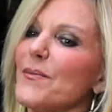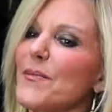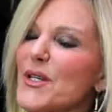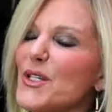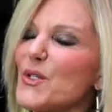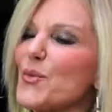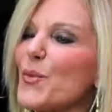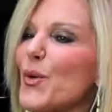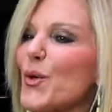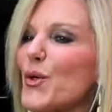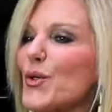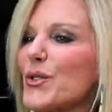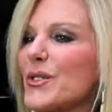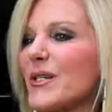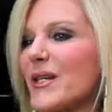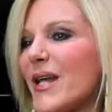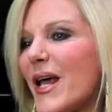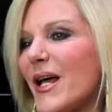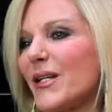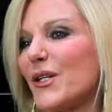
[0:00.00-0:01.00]
his
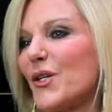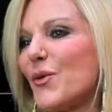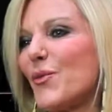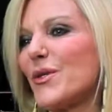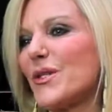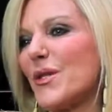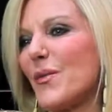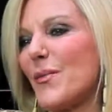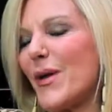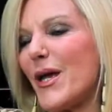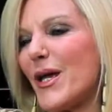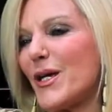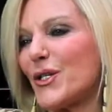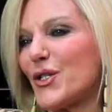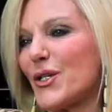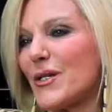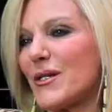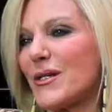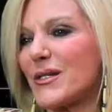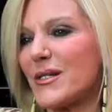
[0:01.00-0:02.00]
personality with the
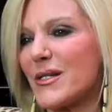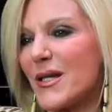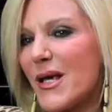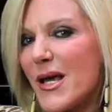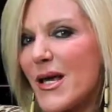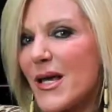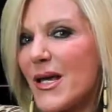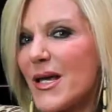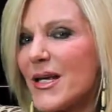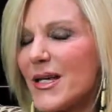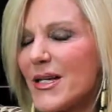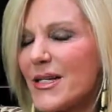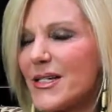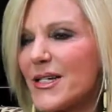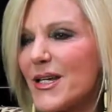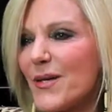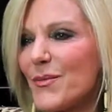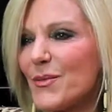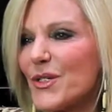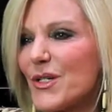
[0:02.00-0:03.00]
patients. He
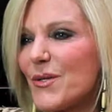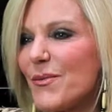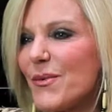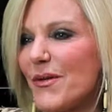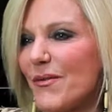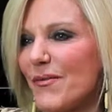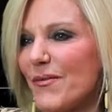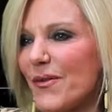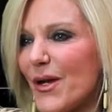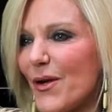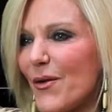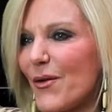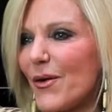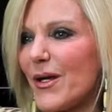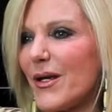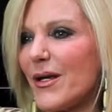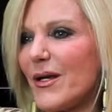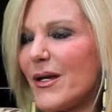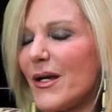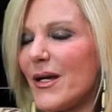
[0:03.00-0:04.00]
seems to be
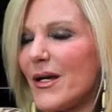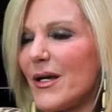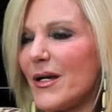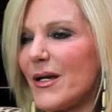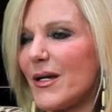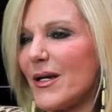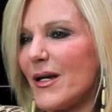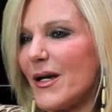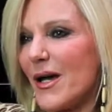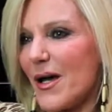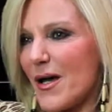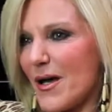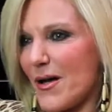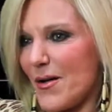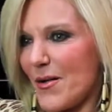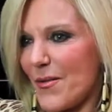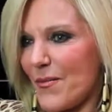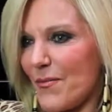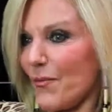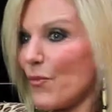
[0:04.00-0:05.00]
very
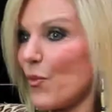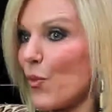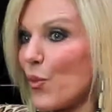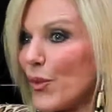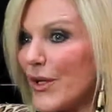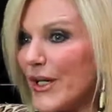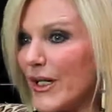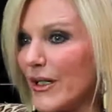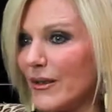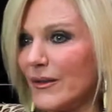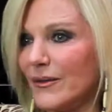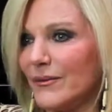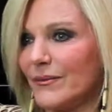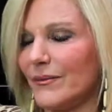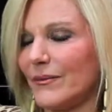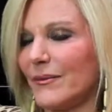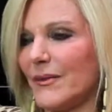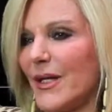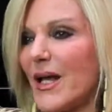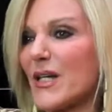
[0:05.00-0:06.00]
real.
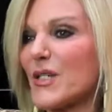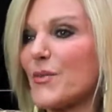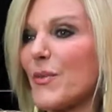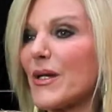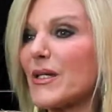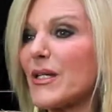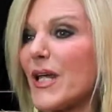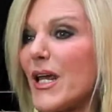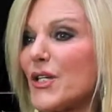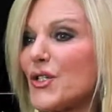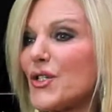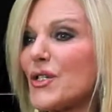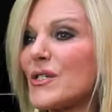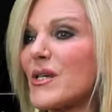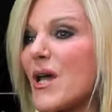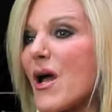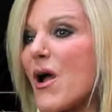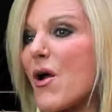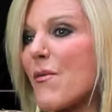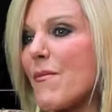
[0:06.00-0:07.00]
Expectations
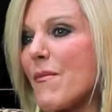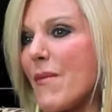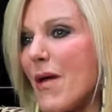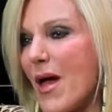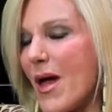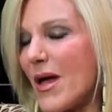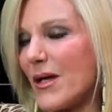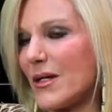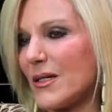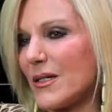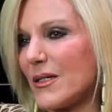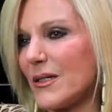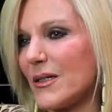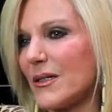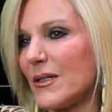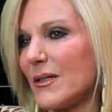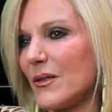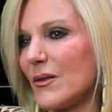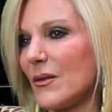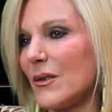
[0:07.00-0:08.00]
are met.
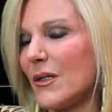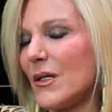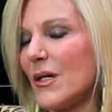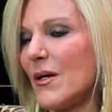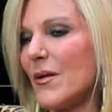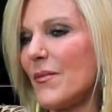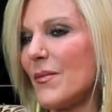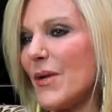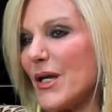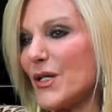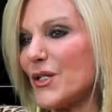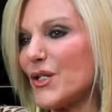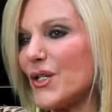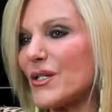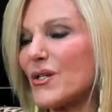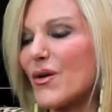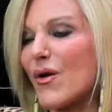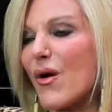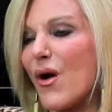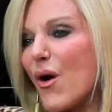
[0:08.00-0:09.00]

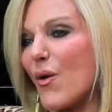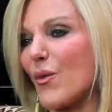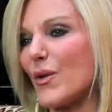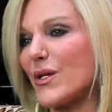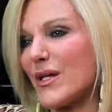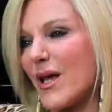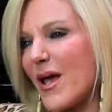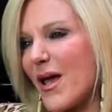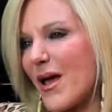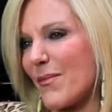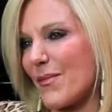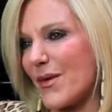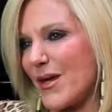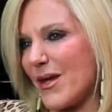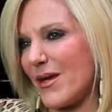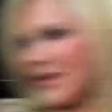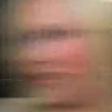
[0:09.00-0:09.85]
Patients are always happy.